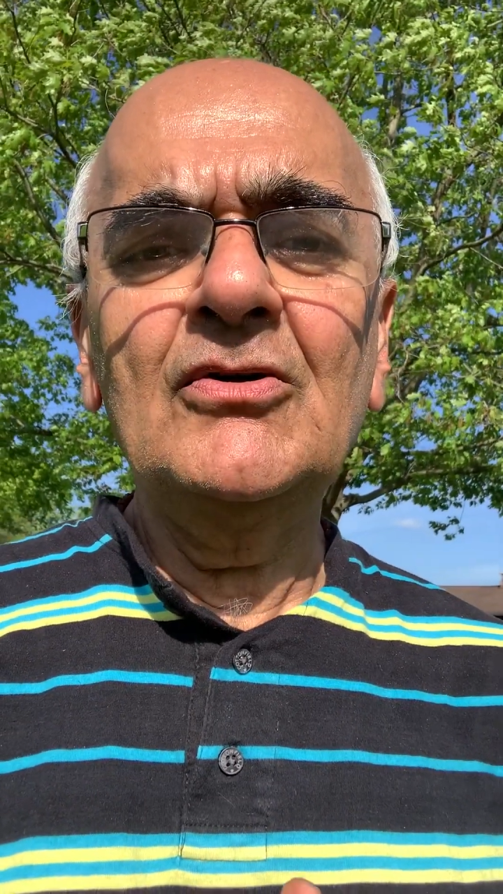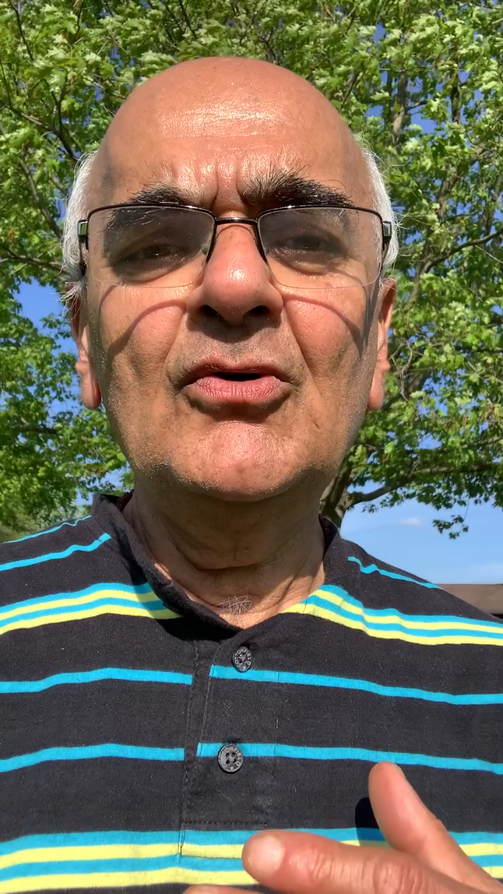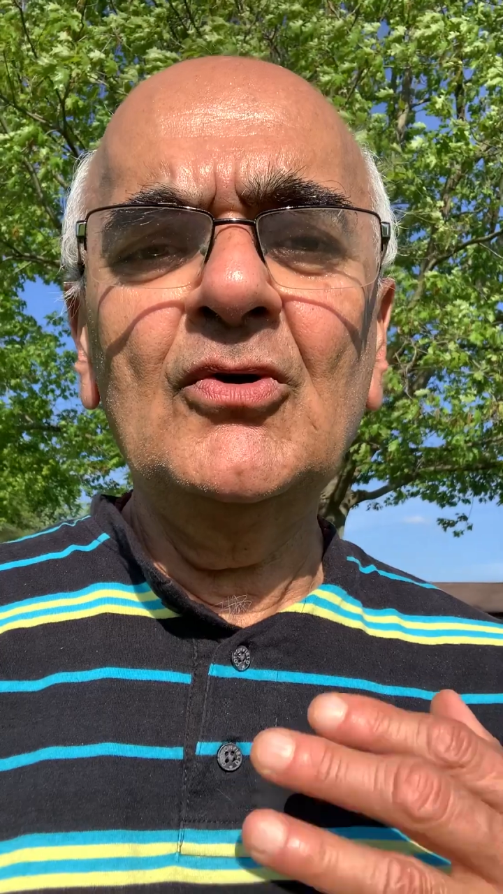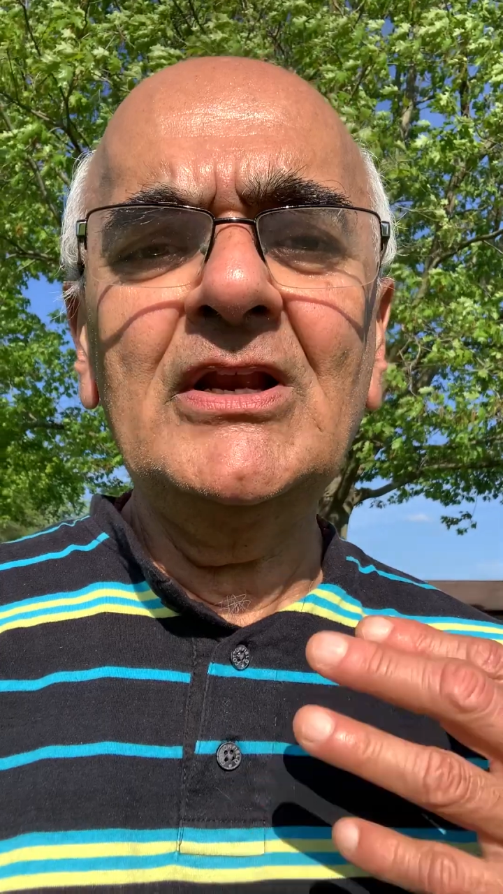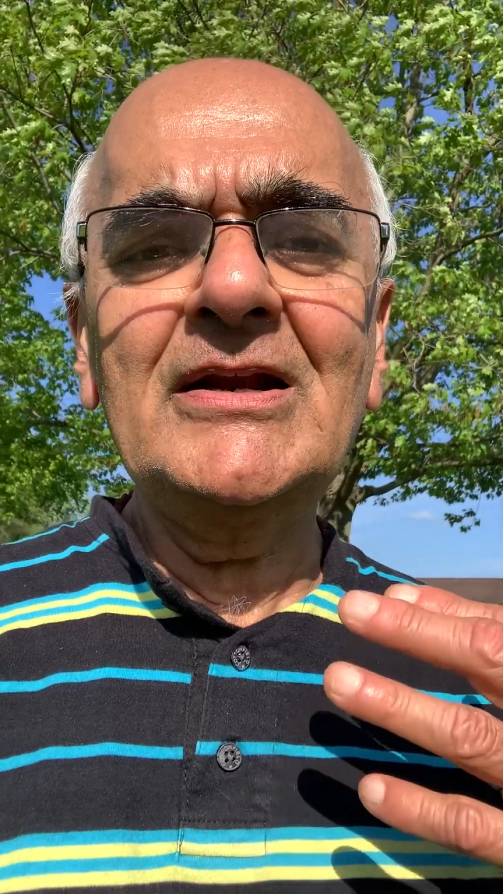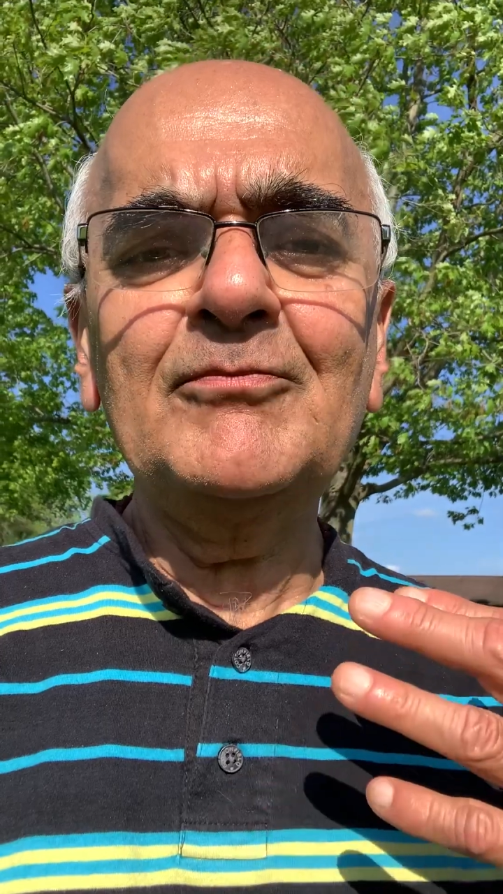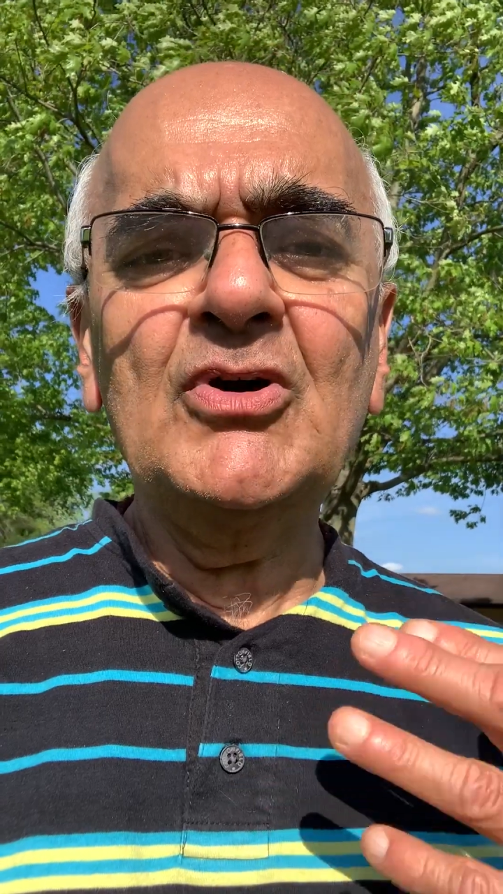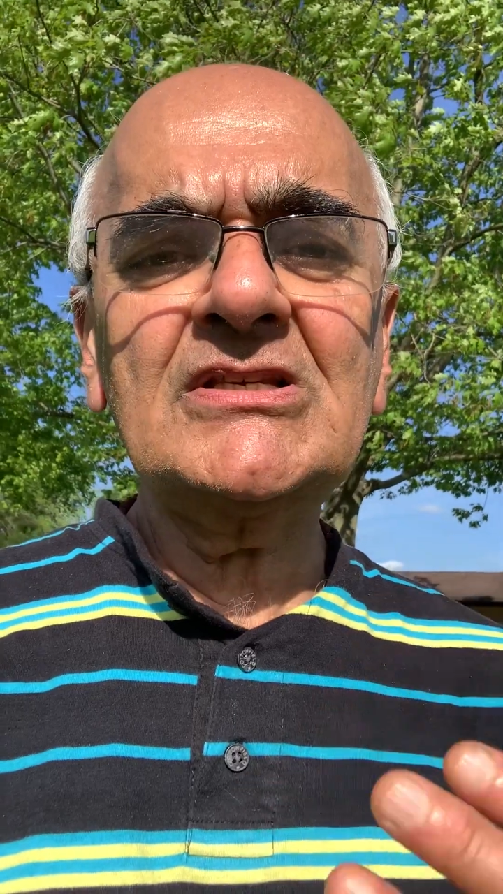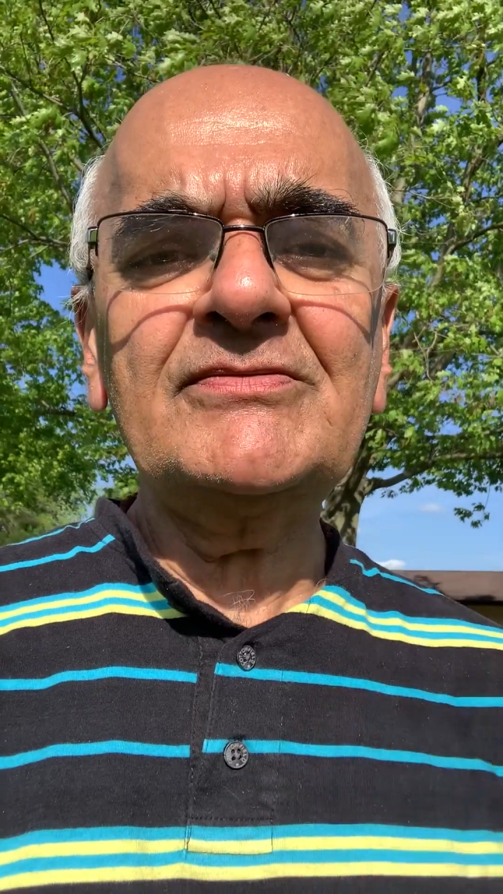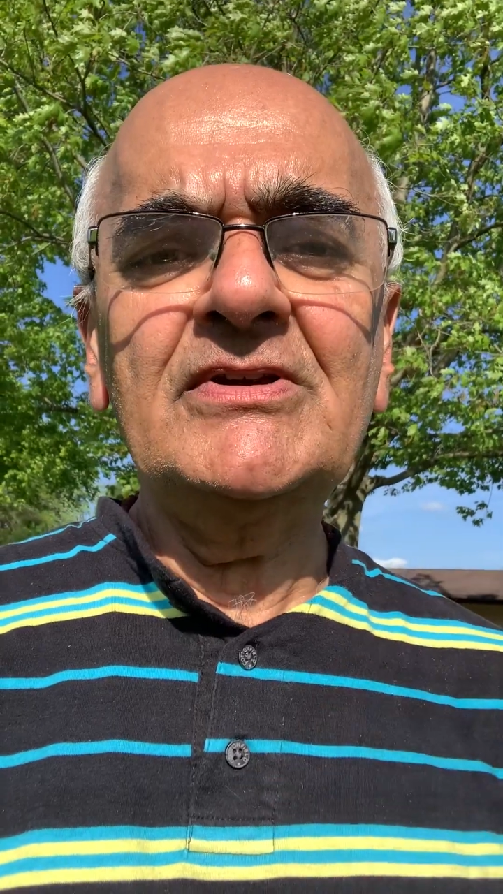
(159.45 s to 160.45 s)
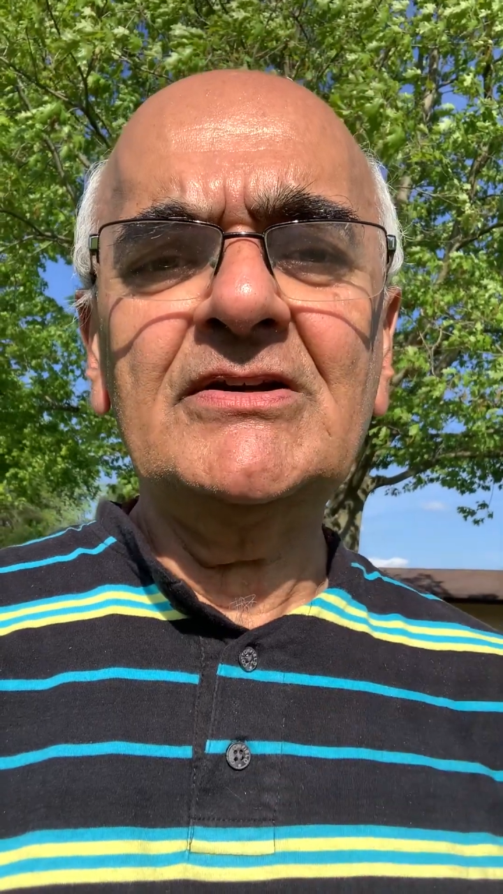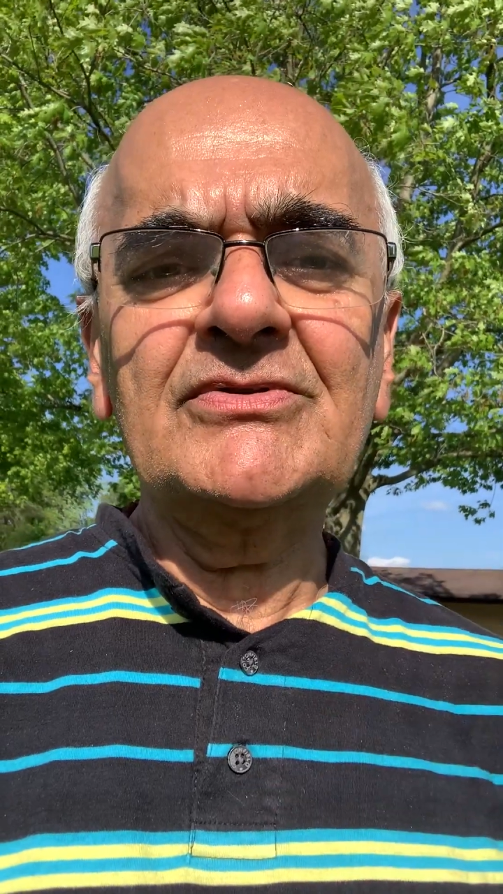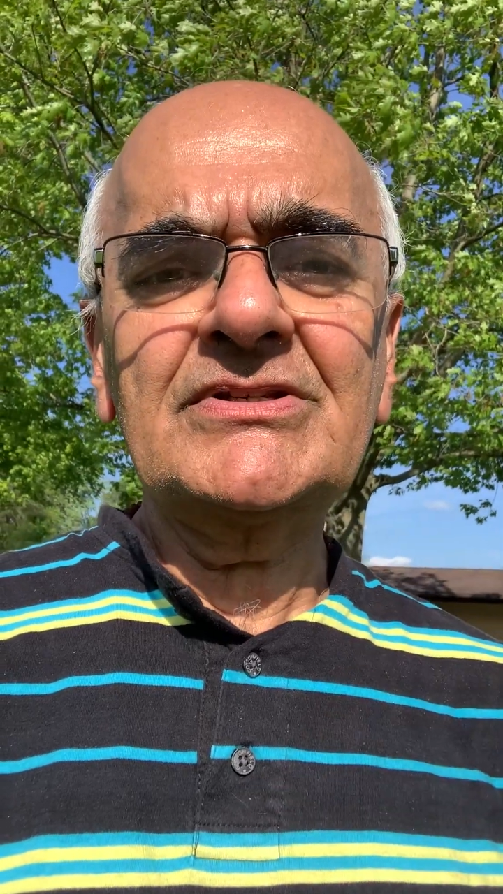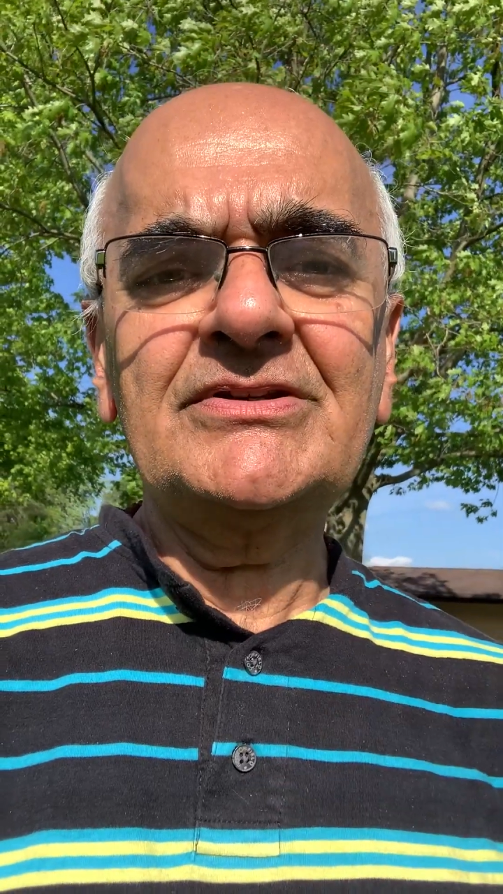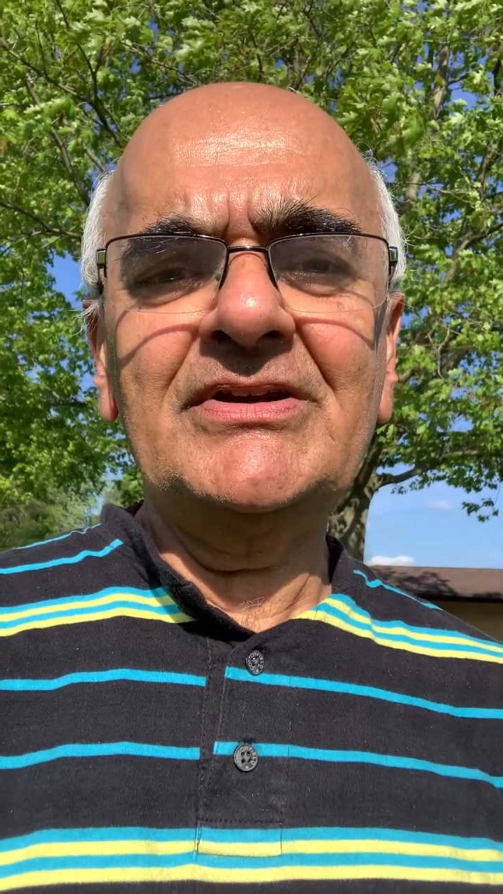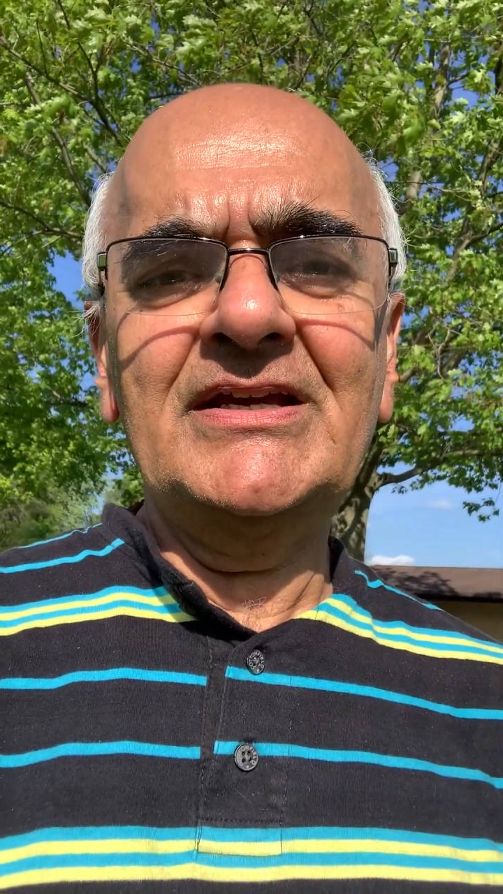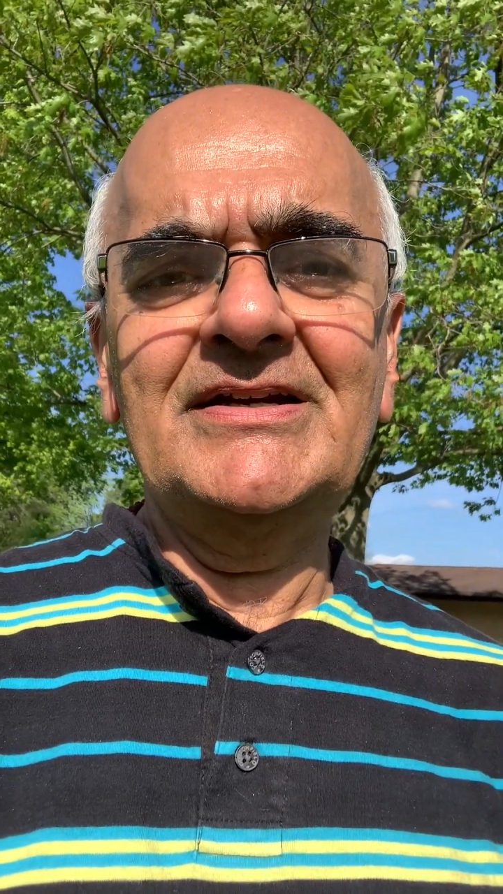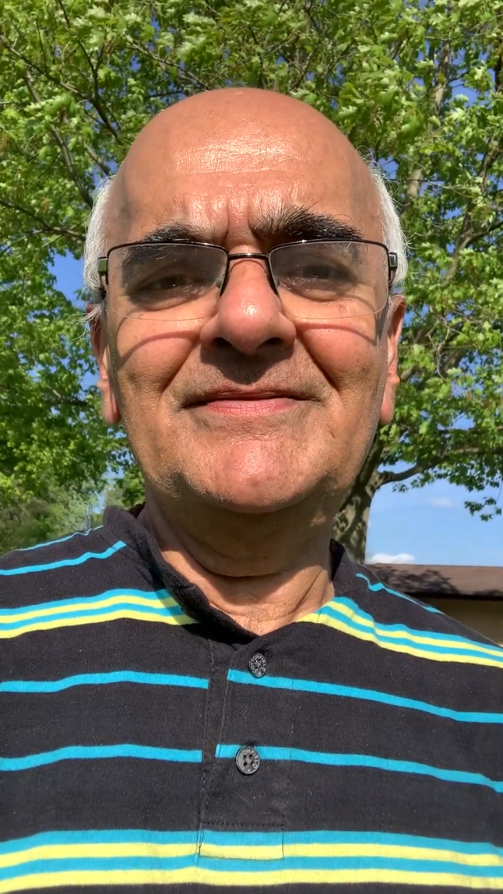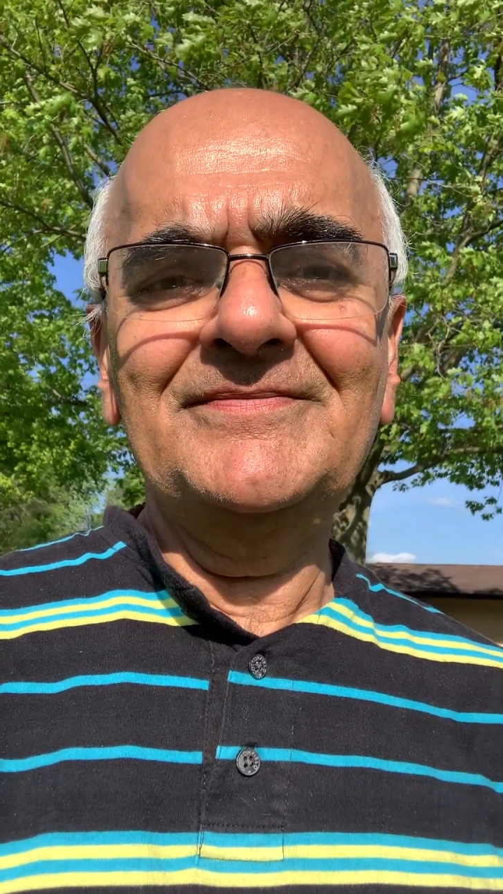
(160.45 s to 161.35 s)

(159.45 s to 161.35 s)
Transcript: whole atmosphere was created.